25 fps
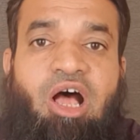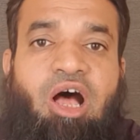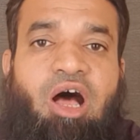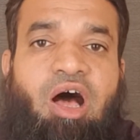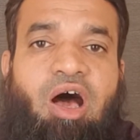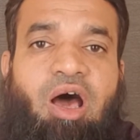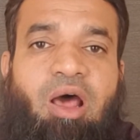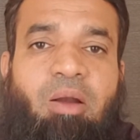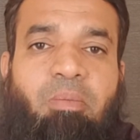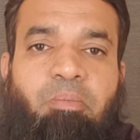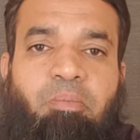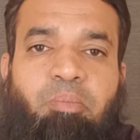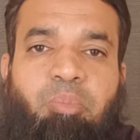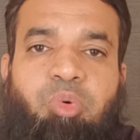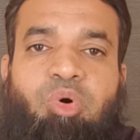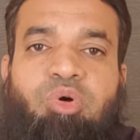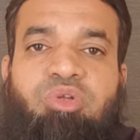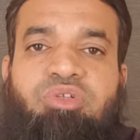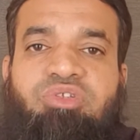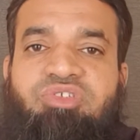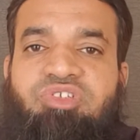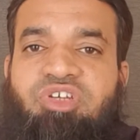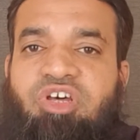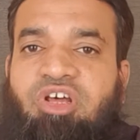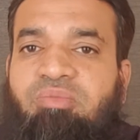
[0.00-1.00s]
are
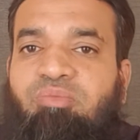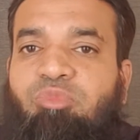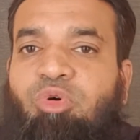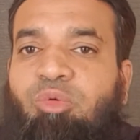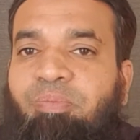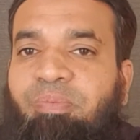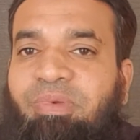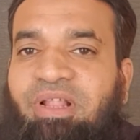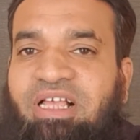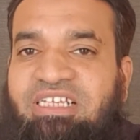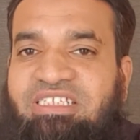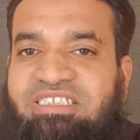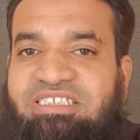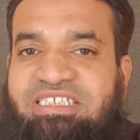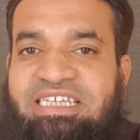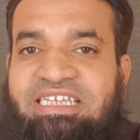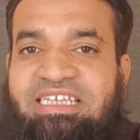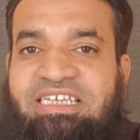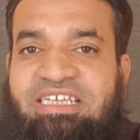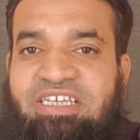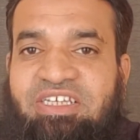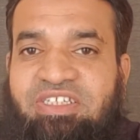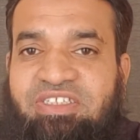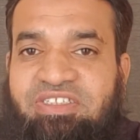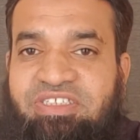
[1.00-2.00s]
both thermoplastic
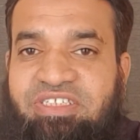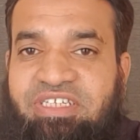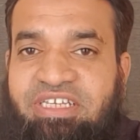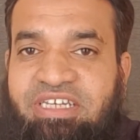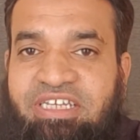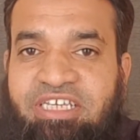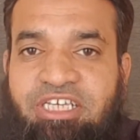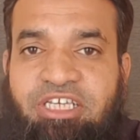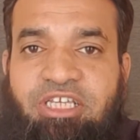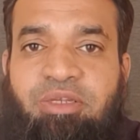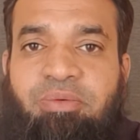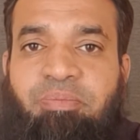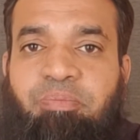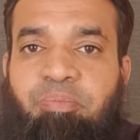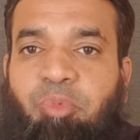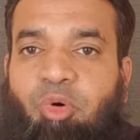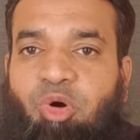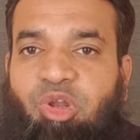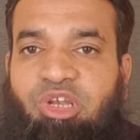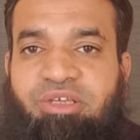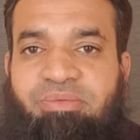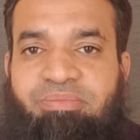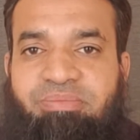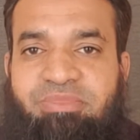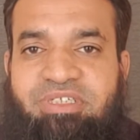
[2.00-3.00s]
ethylene
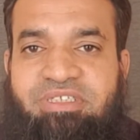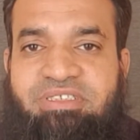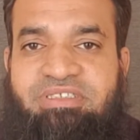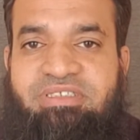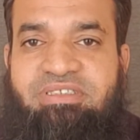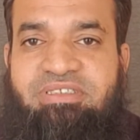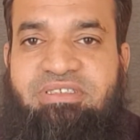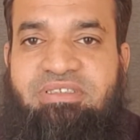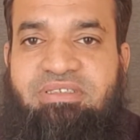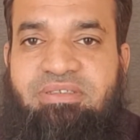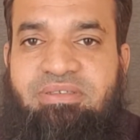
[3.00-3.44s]
polymers,